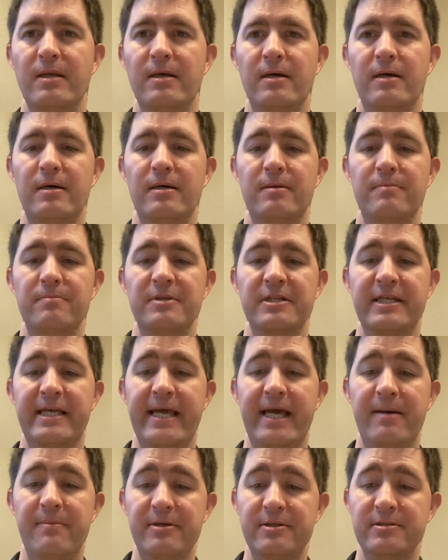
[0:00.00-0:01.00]
Um, the
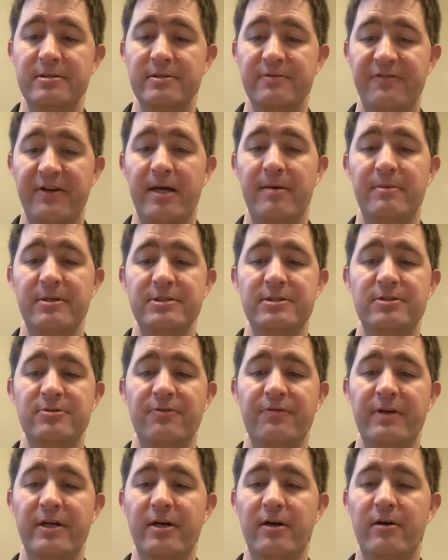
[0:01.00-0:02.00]
famine is
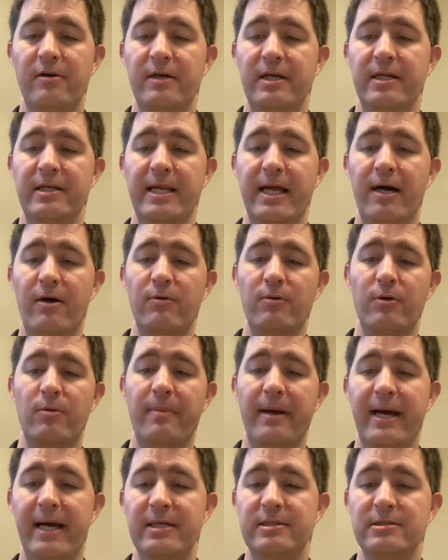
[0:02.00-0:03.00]
severe, and now we're
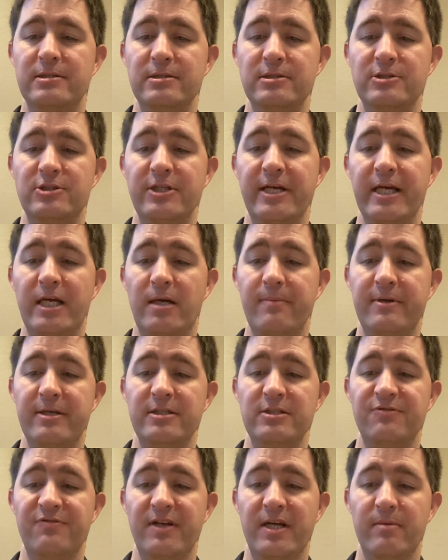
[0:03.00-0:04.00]
back to Jacob and
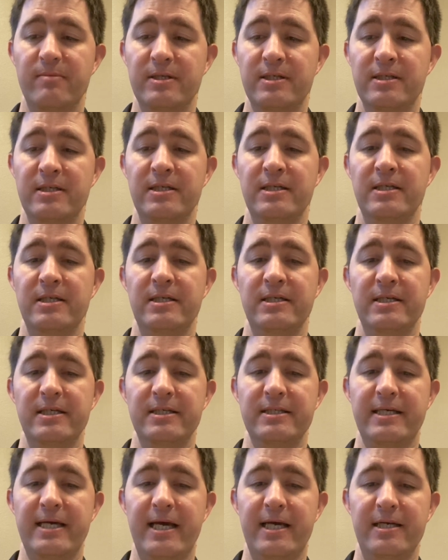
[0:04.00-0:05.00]
his family
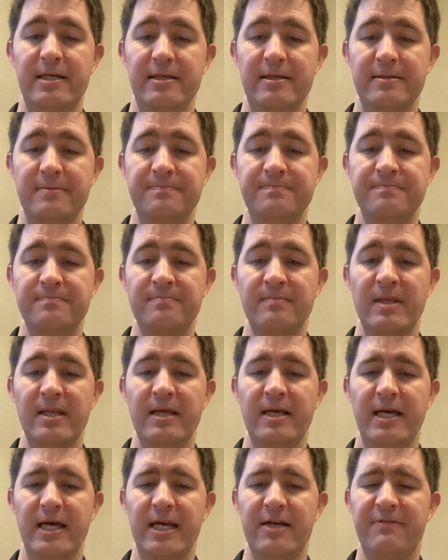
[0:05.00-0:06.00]
in Canaan.
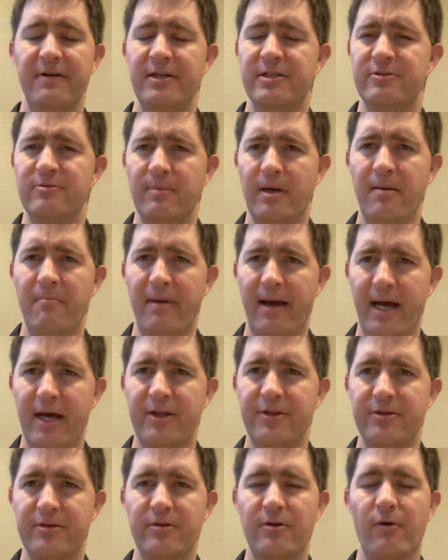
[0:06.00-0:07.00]
And if I do my
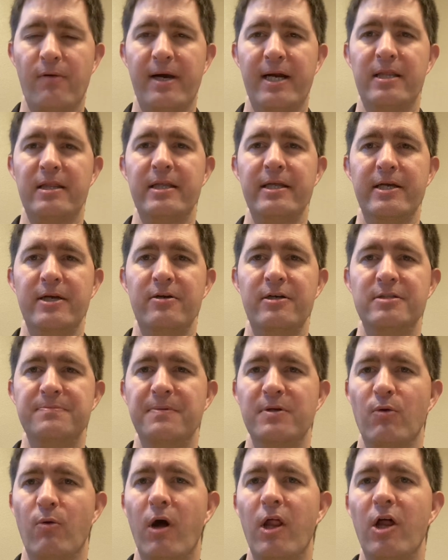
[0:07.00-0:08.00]
math correctly here, it's
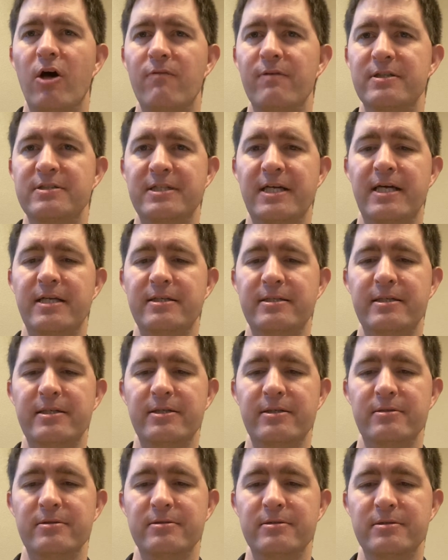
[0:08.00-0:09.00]
been well over 10
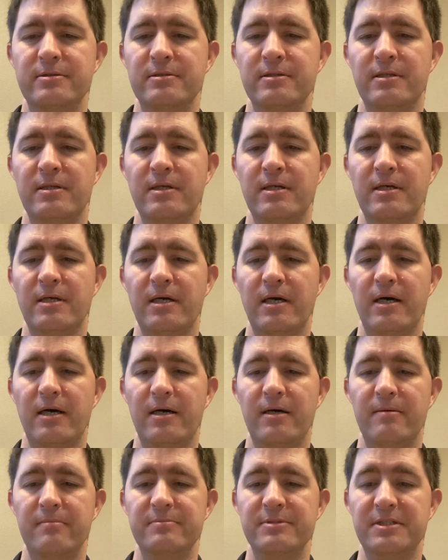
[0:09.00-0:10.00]
years
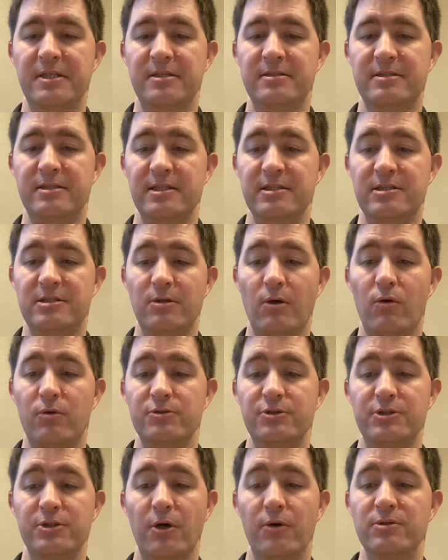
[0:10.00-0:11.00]
um, since they
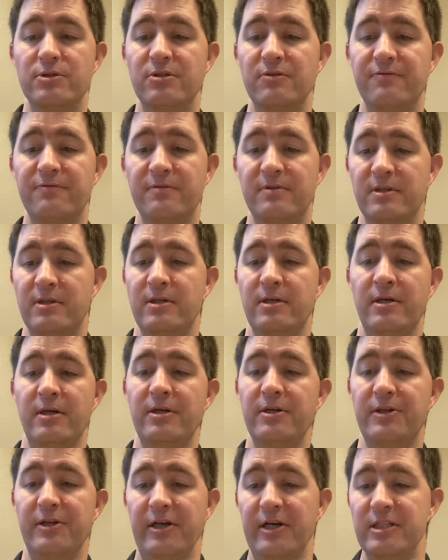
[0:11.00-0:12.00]
sold Joseph
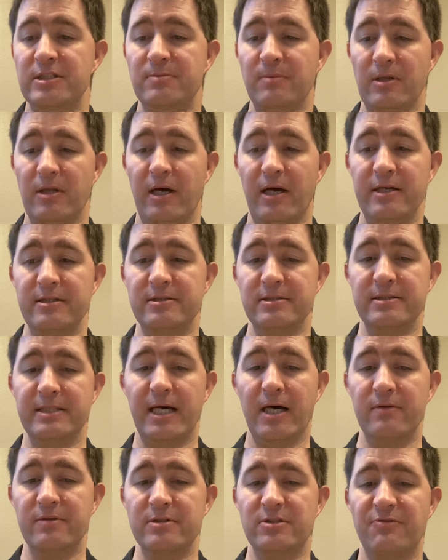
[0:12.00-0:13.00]
to Ishmaelites, and
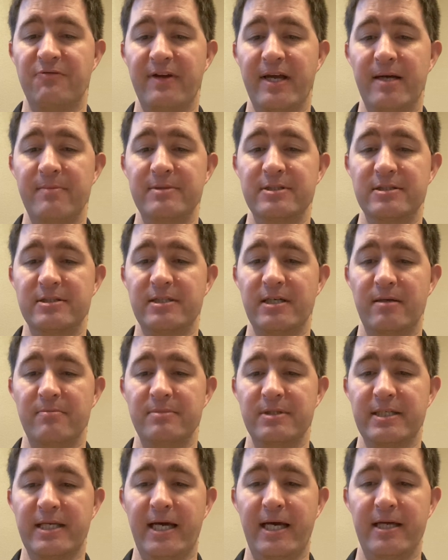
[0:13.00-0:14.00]
now this famine's come
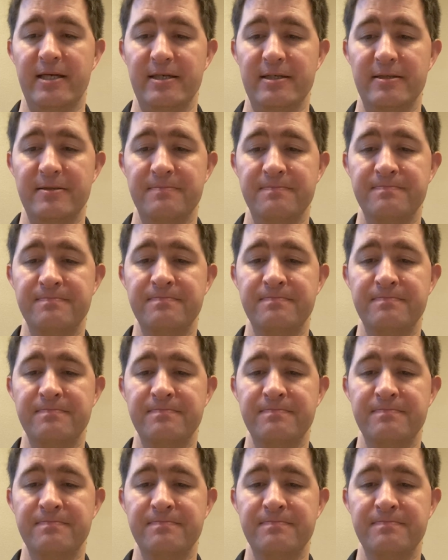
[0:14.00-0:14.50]
to Canaan.